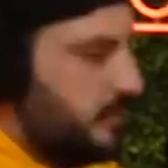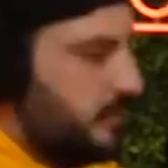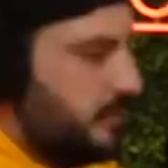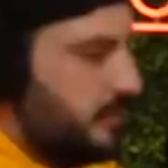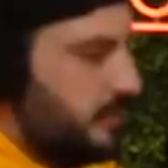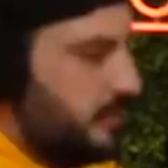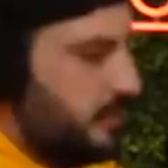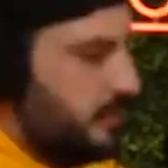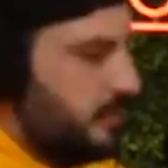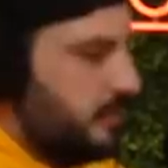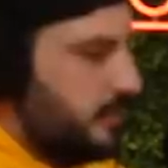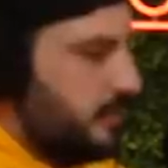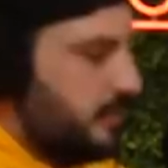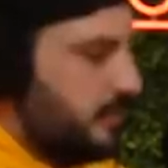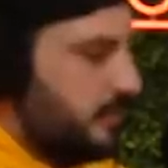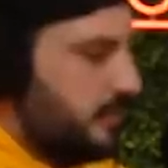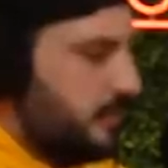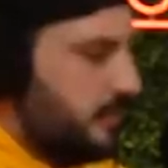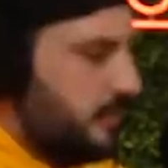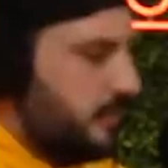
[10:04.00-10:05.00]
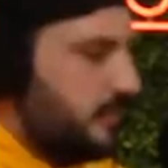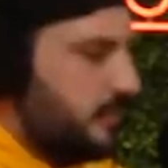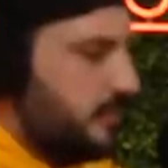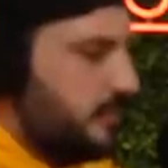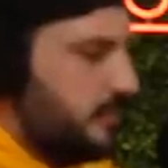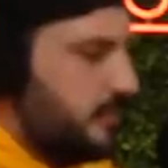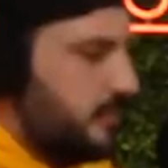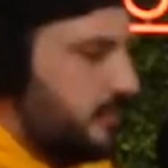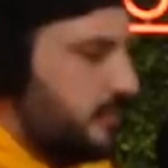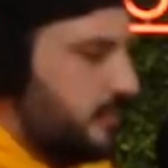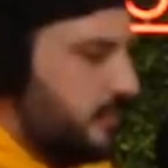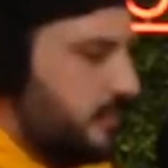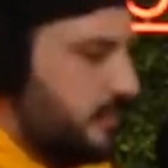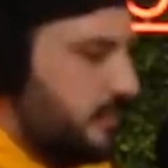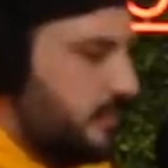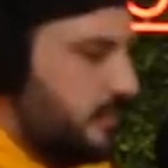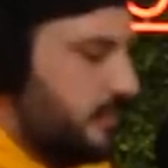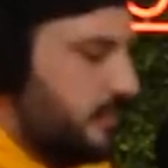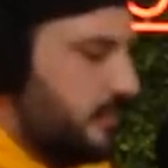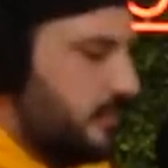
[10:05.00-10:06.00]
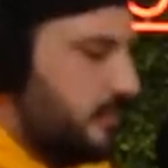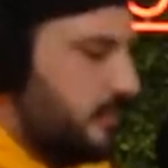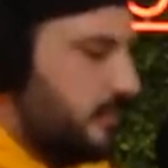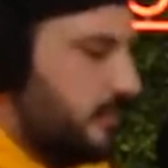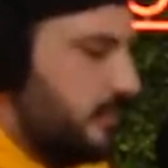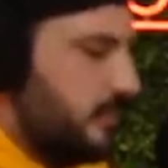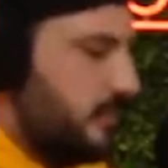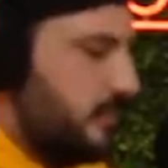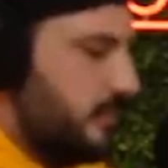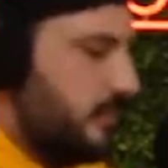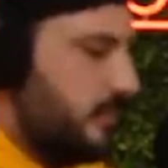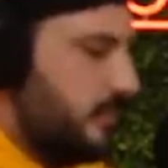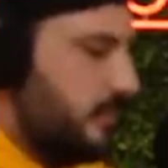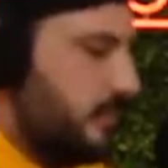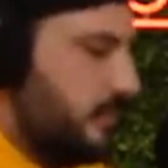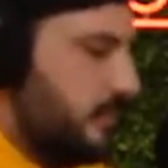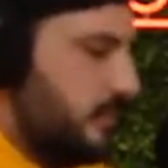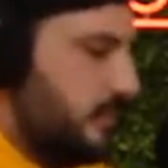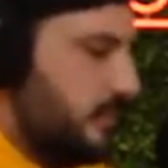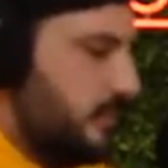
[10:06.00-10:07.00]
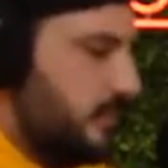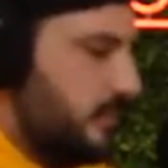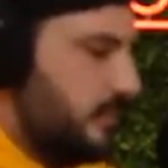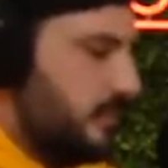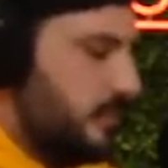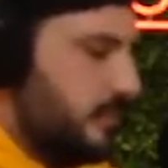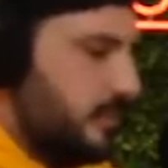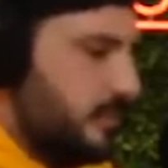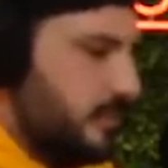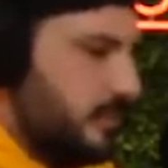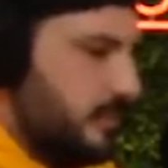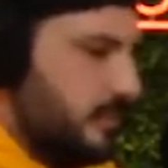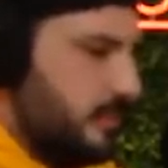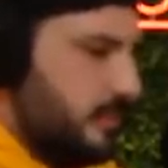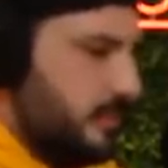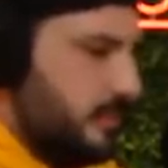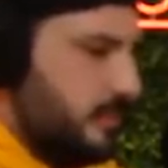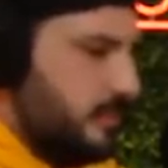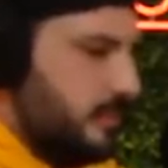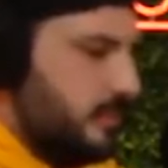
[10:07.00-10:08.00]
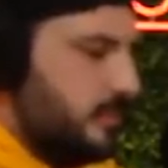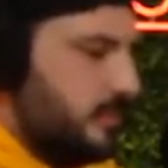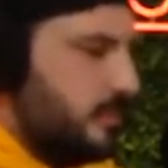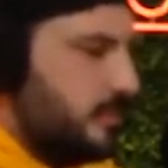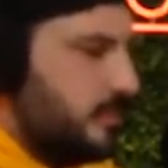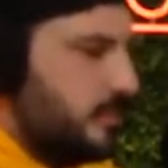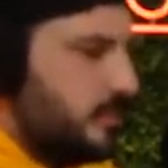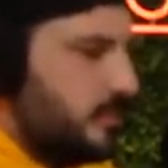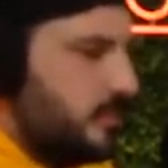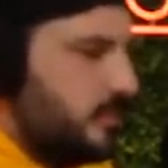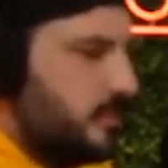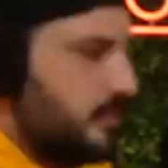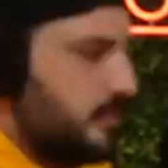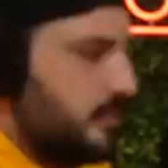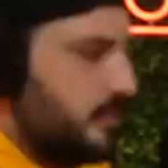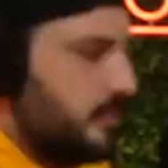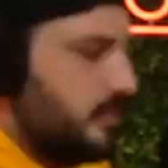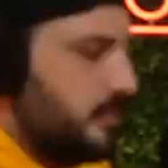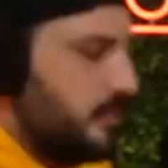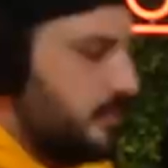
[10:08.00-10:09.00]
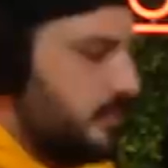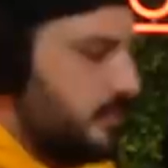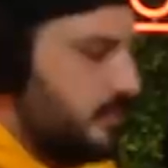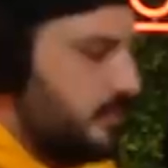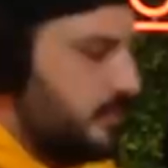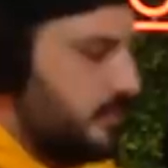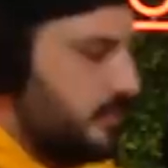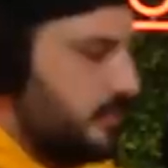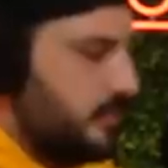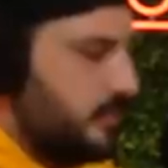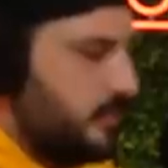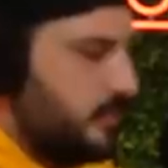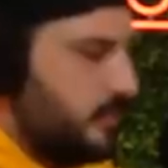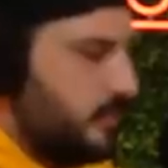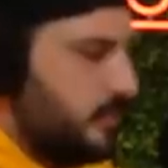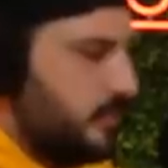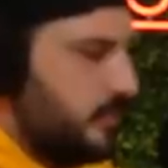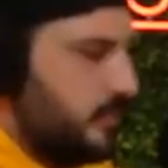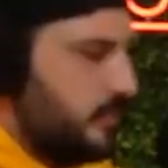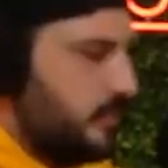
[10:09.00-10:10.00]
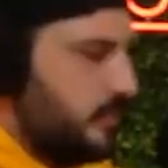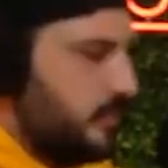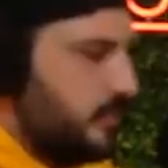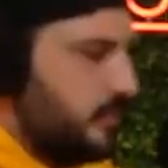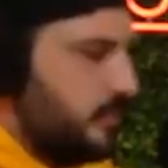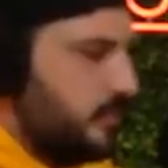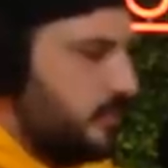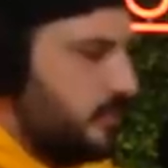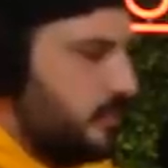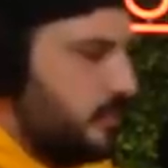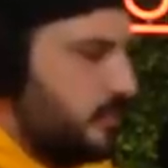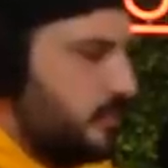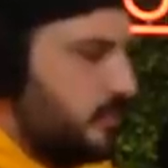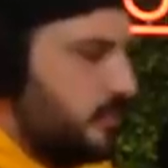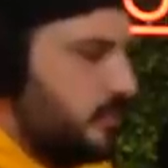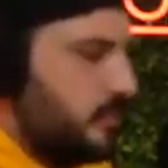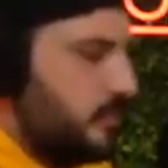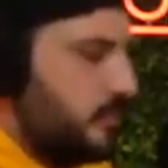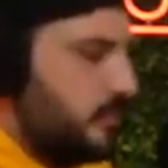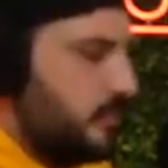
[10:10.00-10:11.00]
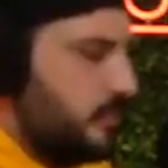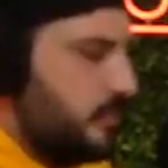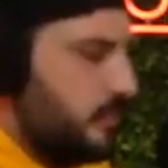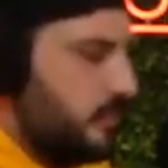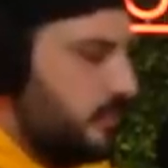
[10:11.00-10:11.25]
This person isn't speaking.